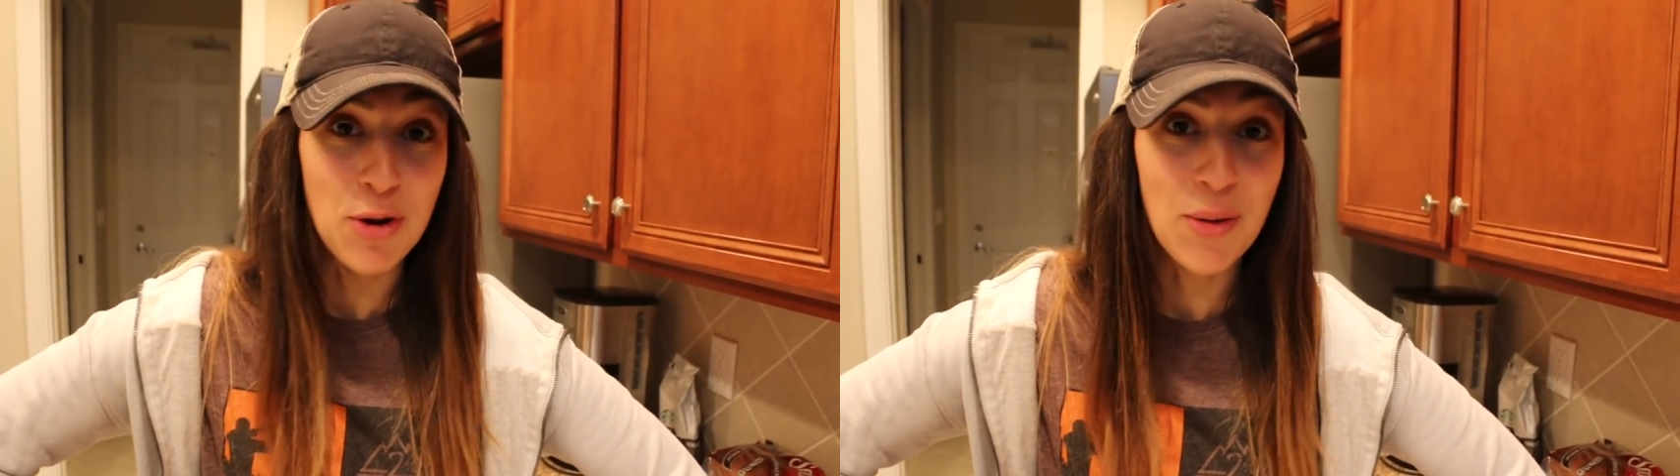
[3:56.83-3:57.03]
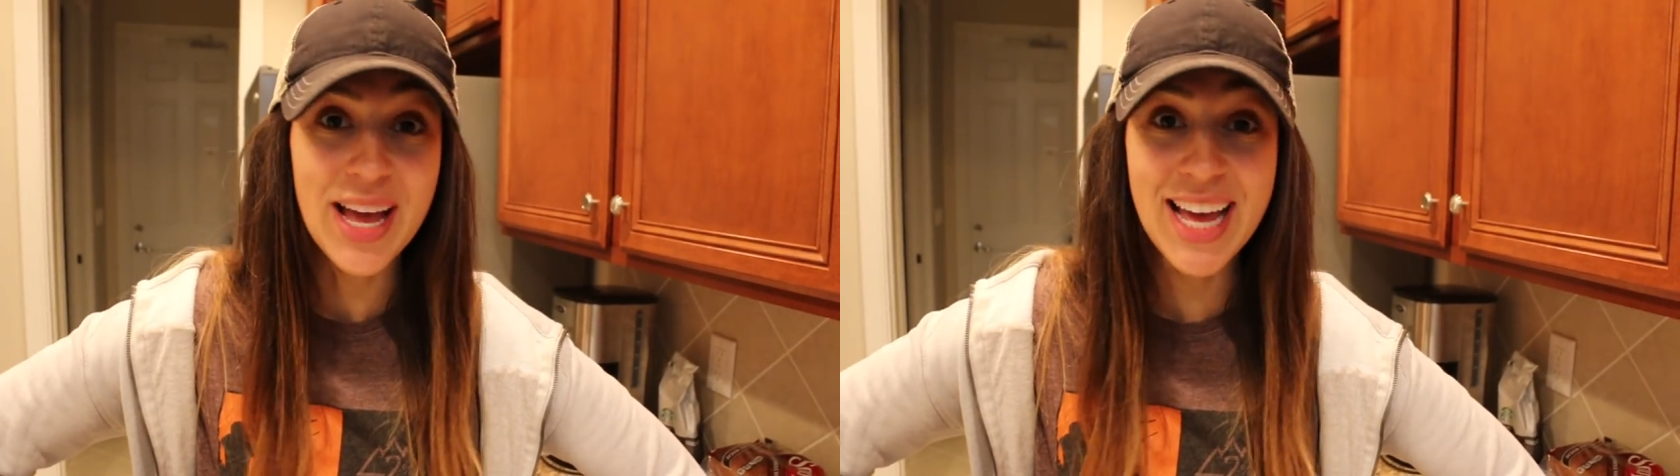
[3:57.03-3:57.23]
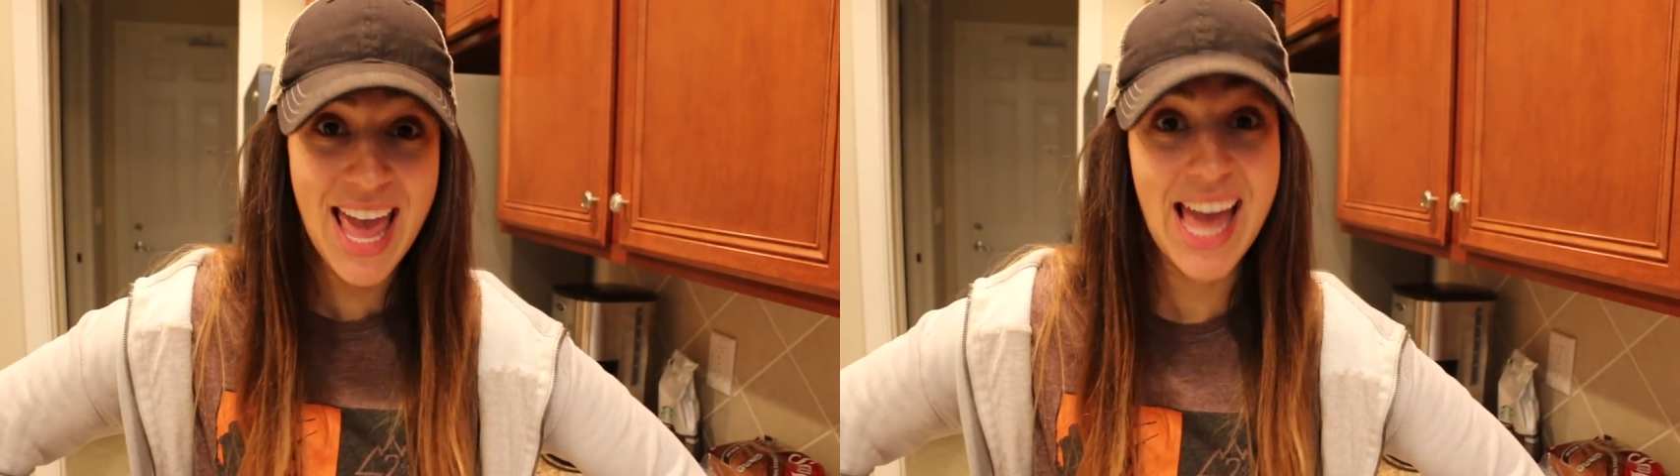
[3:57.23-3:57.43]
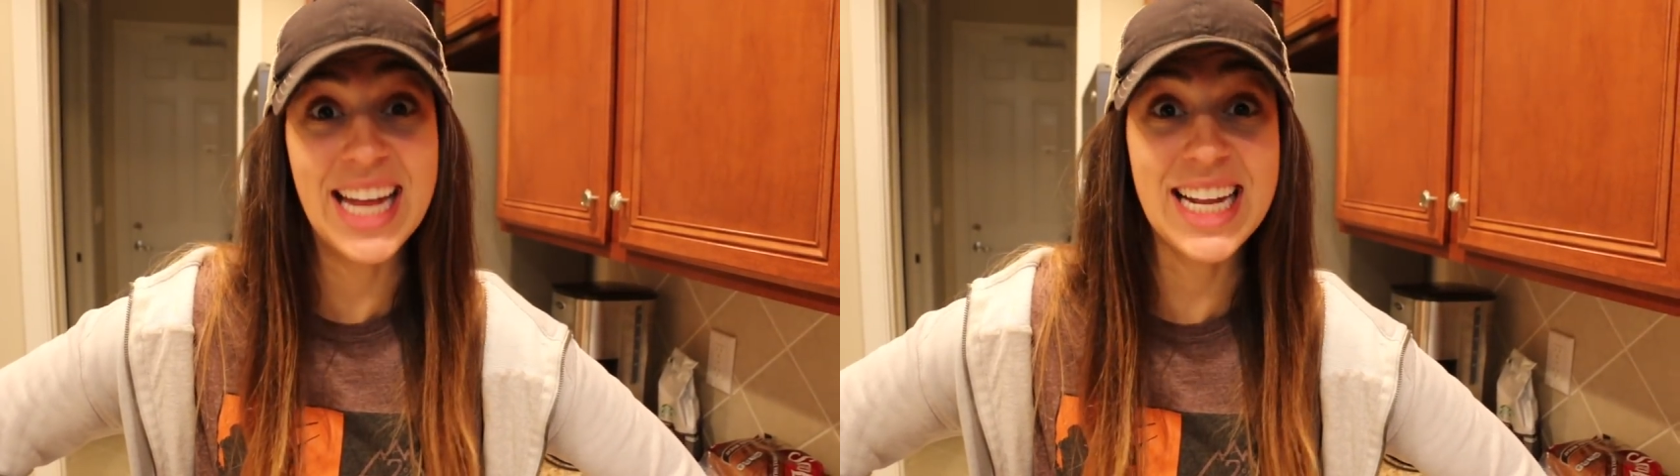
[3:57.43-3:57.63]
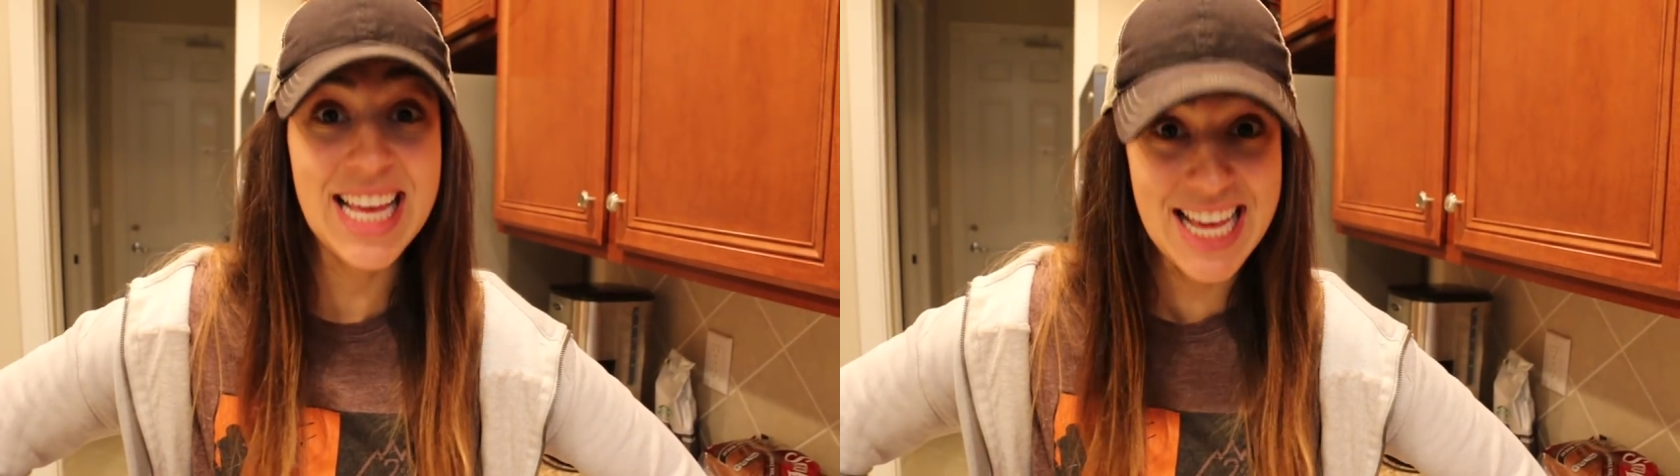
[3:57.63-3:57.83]
away
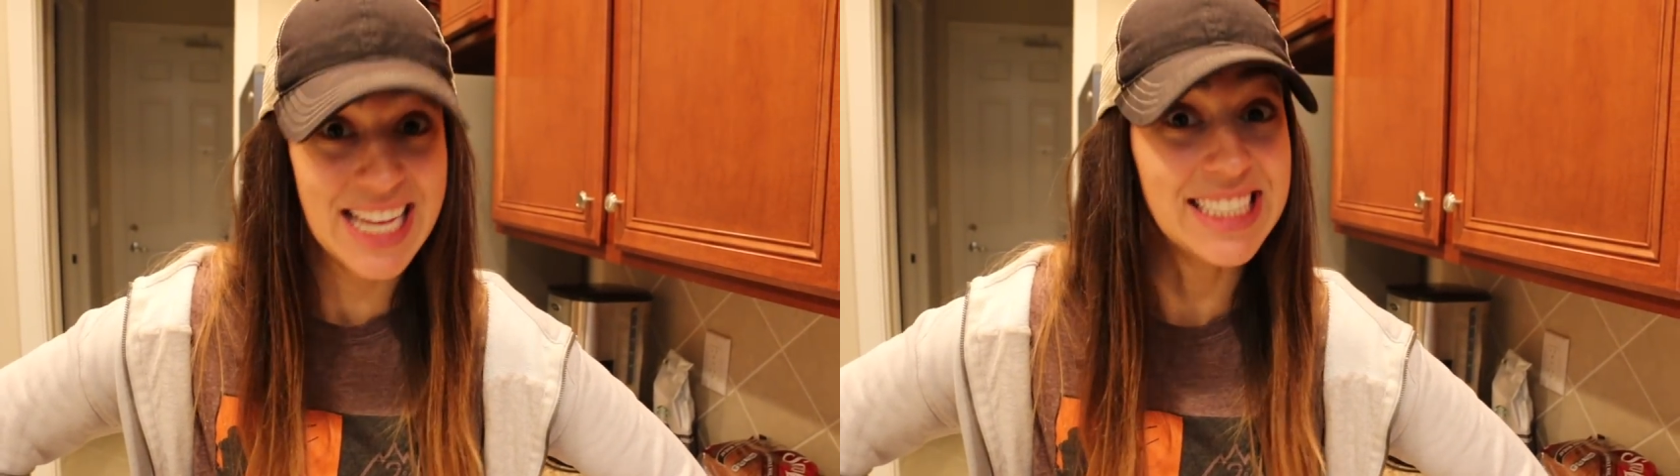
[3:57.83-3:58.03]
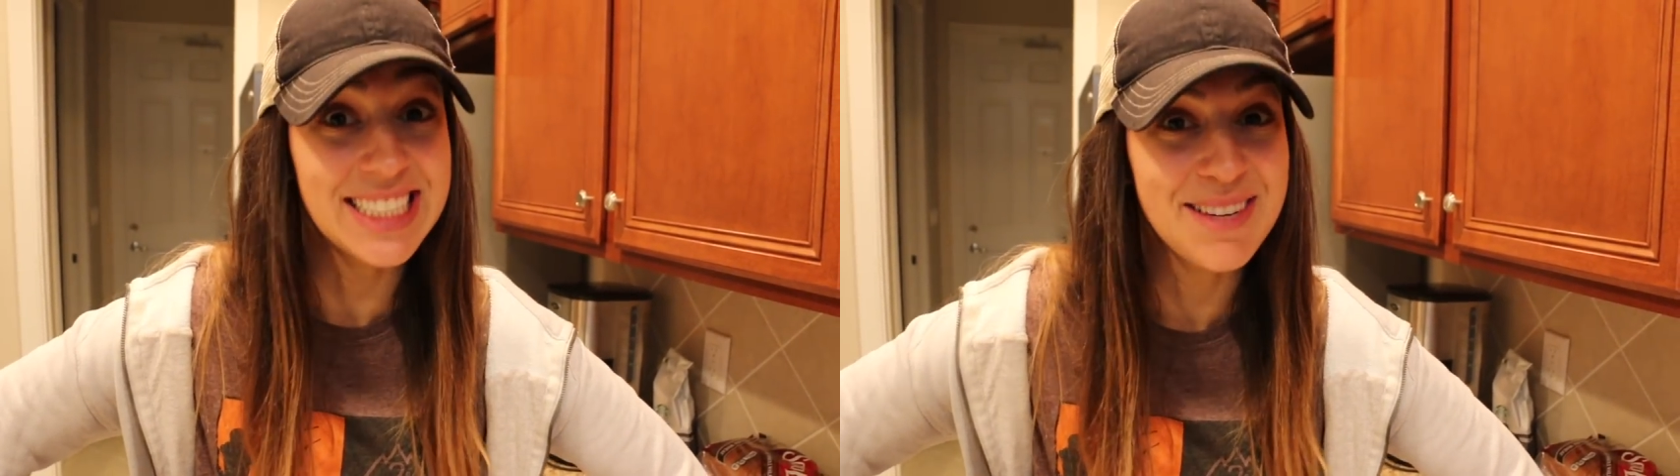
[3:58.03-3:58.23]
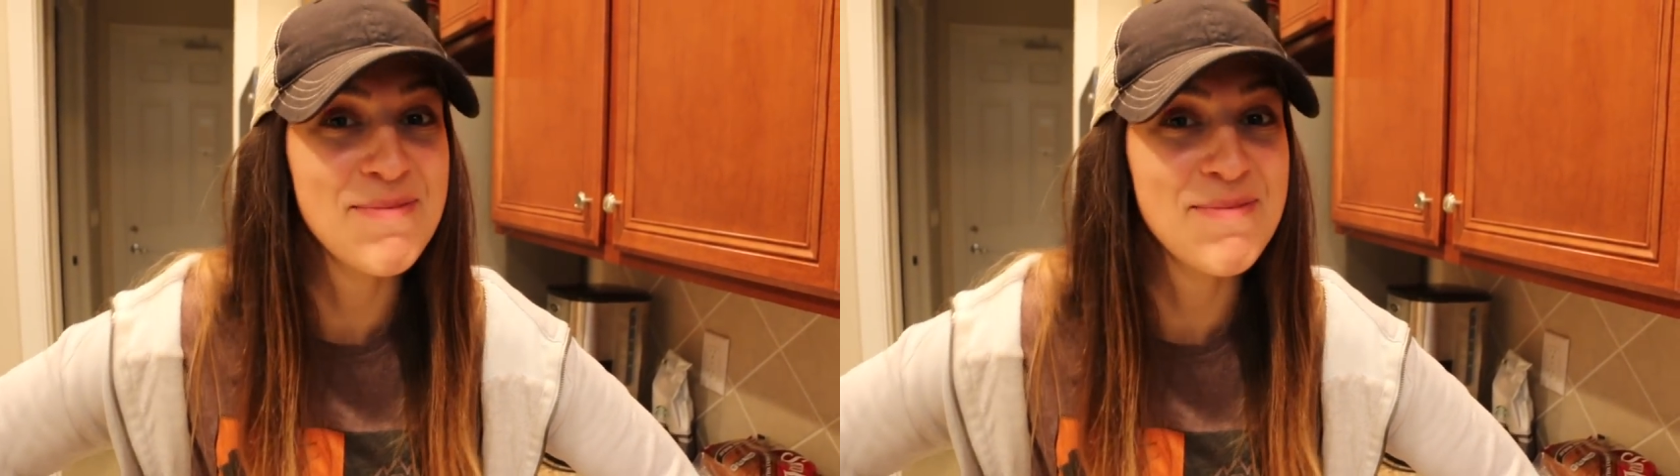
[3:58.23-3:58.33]
and eat.